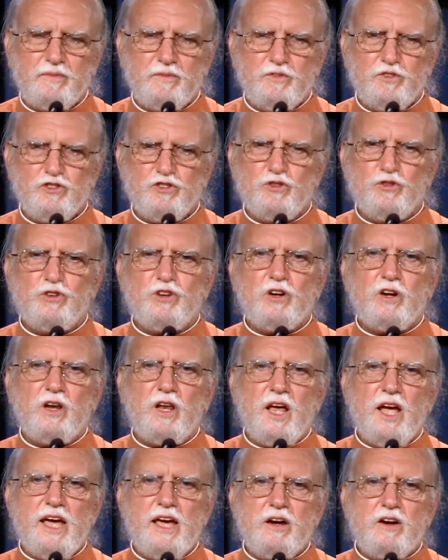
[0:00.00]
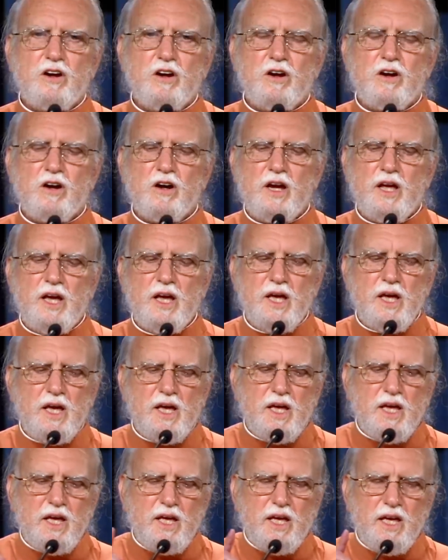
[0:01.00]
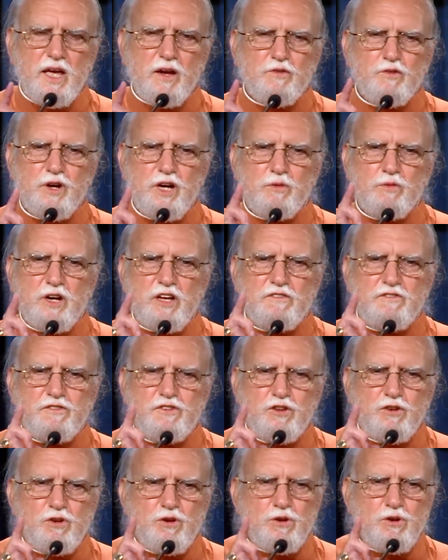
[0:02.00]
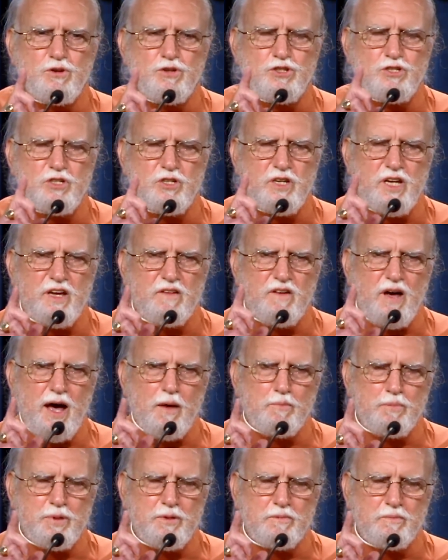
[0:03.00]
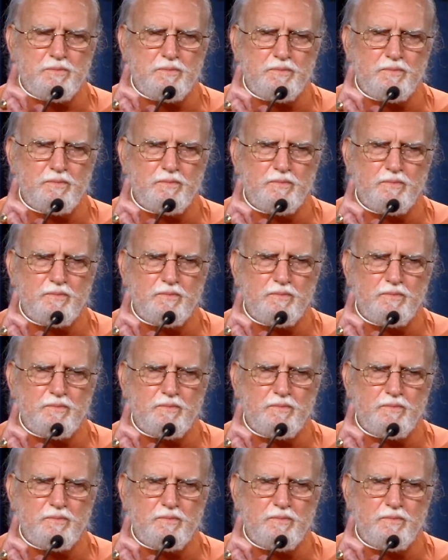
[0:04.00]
Sooner or later, if we refuse to give up,